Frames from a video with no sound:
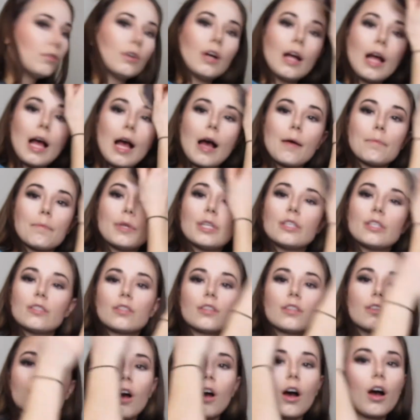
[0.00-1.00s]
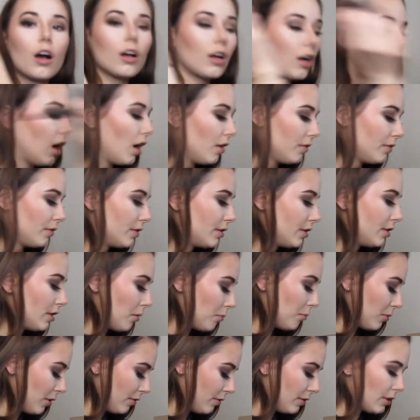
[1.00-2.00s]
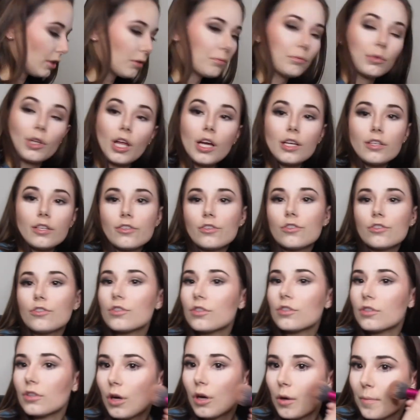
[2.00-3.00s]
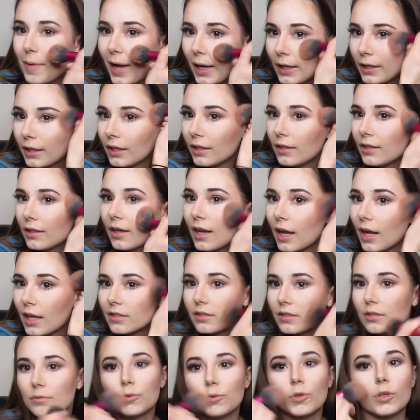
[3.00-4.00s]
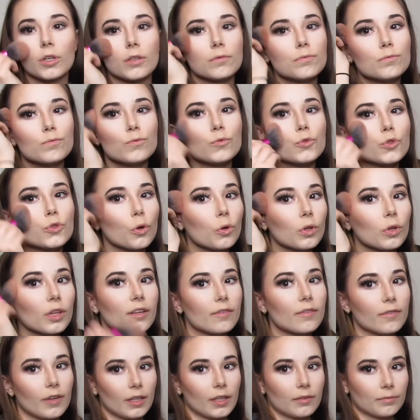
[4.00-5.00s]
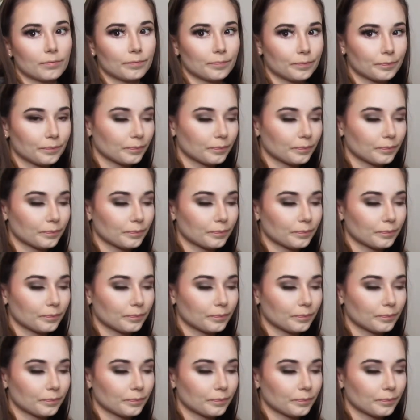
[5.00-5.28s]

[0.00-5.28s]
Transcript: happen to knock off some of your blush, just go back in and add some more. Totally fine.